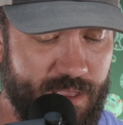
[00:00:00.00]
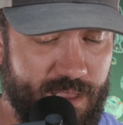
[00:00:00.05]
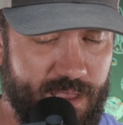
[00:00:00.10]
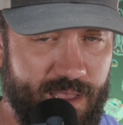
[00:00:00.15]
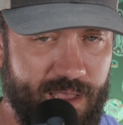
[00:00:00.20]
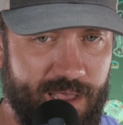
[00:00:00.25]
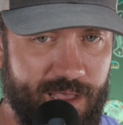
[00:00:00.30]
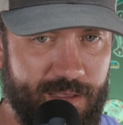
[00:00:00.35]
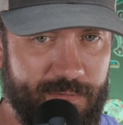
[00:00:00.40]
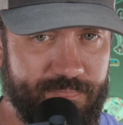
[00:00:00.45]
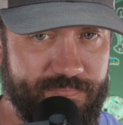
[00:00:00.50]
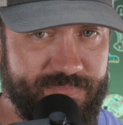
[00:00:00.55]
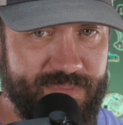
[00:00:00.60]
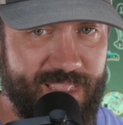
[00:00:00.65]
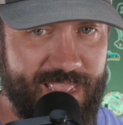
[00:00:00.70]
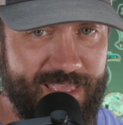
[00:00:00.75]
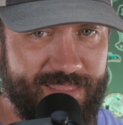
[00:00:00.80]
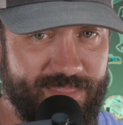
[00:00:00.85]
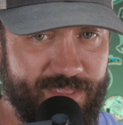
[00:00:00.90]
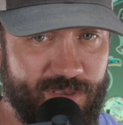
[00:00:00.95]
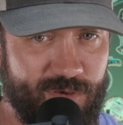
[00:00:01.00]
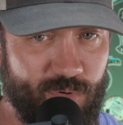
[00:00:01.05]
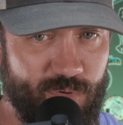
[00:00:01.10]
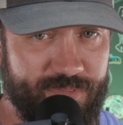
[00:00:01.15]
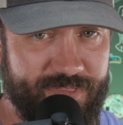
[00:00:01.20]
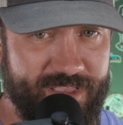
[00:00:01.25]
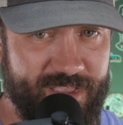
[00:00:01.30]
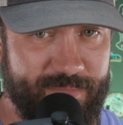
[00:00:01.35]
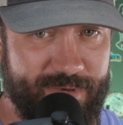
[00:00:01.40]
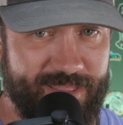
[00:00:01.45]
um, and the cool
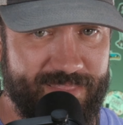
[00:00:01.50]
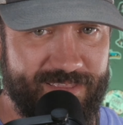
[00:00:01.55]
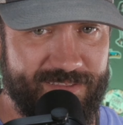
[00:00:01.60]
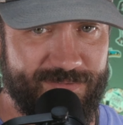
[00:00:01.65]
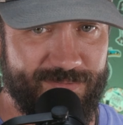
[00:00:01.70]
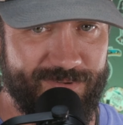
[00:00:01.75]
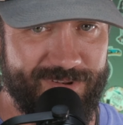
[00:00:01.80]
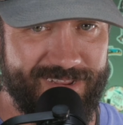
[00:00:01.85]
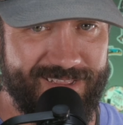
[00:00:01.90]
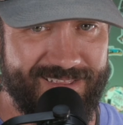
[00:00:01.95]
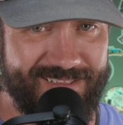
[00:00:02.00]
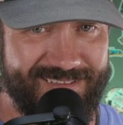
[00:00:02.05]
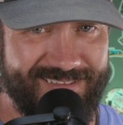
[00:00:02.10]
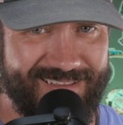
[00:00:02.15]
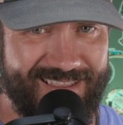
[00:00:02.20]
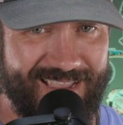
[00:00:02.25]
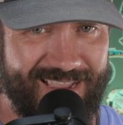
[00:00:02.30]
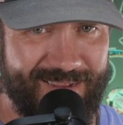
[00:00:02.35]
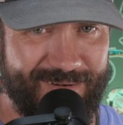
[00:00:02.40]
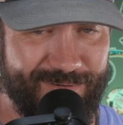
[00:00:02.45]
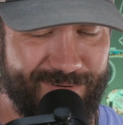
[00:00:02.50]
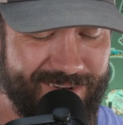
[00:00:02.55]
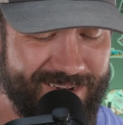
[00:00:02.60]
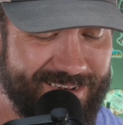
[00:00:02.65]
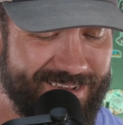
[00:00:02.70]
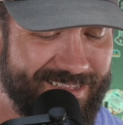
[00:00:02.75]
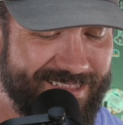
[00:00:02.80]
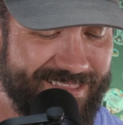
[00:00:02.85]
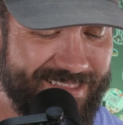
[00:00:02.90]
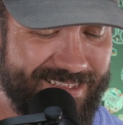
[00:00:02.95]
thing about this one is I really
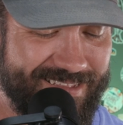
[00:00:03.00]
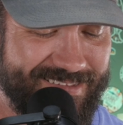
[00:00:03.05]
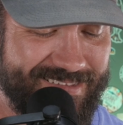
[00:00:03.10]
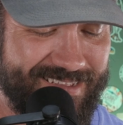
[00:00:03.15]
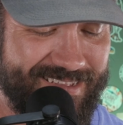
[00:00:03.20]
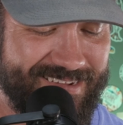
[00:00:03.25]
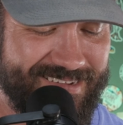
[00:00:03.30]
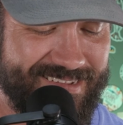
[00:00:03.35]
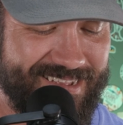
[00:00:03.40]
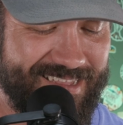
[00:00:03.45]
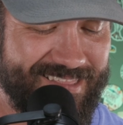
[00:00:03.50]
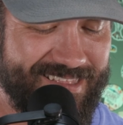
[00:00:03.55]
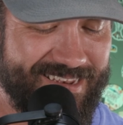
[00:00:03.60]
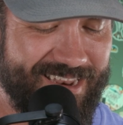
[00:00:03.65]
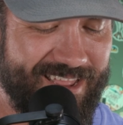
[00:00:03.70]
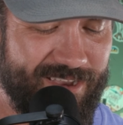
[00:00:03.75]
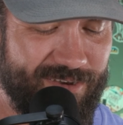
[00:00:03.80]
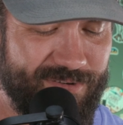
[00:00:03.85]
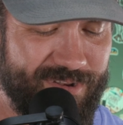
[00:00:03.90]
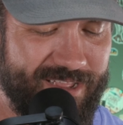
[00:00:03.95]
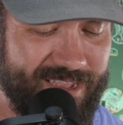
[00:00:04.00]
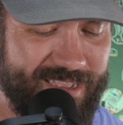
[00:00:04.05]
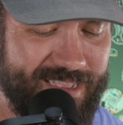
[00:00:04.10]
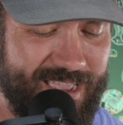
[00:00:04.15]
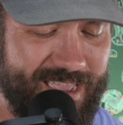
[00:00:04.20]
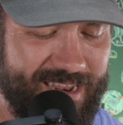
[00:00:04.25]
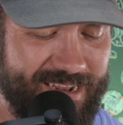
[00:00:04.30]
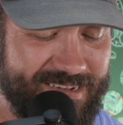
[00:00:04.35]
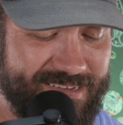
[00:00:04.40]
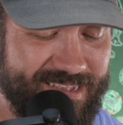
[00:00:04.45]
dig this. It's got the nail neck
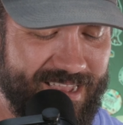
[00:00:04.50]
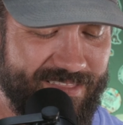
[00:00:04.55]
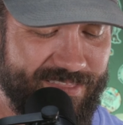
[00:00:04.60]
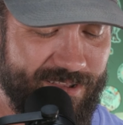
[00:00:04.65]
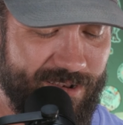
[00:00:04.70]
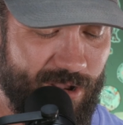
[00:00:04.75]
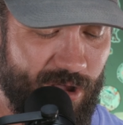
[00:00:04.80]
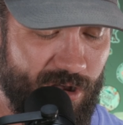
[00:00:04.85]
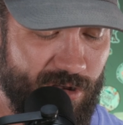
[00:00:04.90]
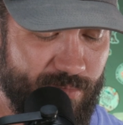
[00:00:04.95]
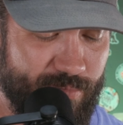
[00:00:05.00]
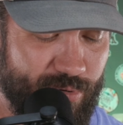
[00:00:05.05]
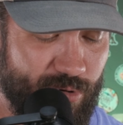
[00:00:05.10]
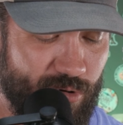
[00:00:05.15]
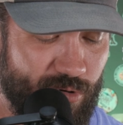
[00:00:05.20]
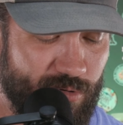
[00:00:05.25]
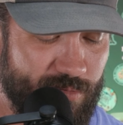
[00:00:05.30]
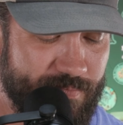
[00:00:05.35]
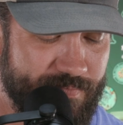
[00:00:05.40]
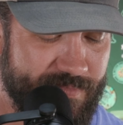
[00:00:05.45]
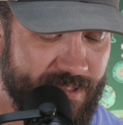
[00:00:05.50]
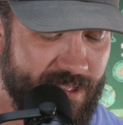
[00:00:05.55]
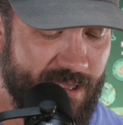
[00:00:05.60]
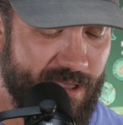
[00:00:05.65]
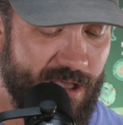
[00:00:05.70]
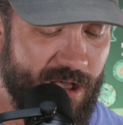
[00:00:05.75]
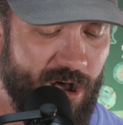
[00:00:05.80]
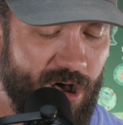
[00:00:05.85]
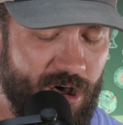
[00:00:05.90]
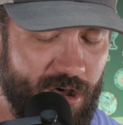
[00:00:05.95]
and it's got the long pull
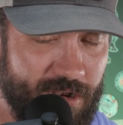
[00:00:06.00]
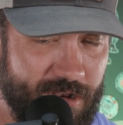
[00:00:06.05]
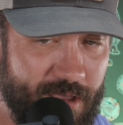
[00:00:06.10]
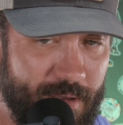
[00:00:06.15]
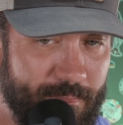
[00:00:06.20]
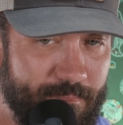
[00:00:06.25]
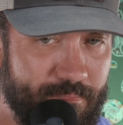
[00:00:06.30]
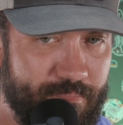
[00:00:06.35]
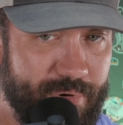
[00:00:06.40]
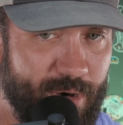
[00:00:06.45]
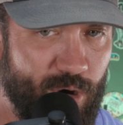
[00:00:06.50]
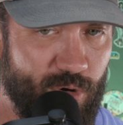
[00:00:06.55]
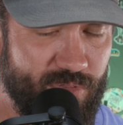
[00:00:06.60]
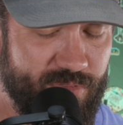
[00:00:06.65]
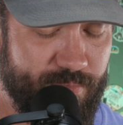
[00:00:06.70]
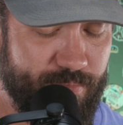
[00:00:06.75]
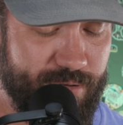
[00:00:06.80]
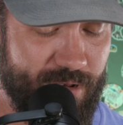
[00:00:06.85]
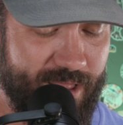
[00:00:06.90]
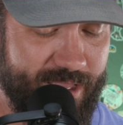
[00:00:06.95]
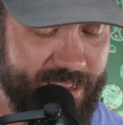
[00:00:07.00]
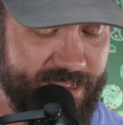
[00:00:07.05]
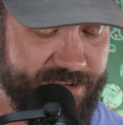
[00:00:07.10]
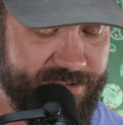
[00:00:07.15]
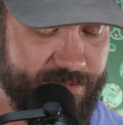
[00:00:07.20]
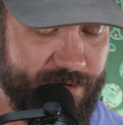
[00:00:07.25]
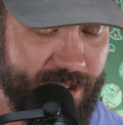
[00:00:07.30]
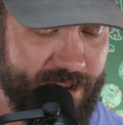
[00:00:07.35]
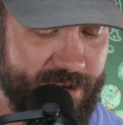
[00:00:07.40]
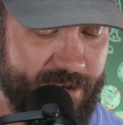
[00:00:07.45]
on both
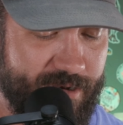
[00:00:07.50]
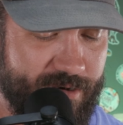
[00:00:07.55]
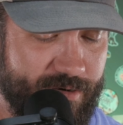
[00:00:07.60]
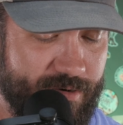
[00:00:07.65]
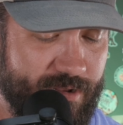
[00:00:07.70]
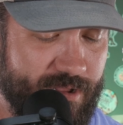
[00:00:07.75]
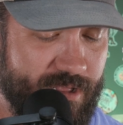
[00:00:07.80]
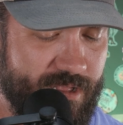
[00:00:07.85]
blades right here.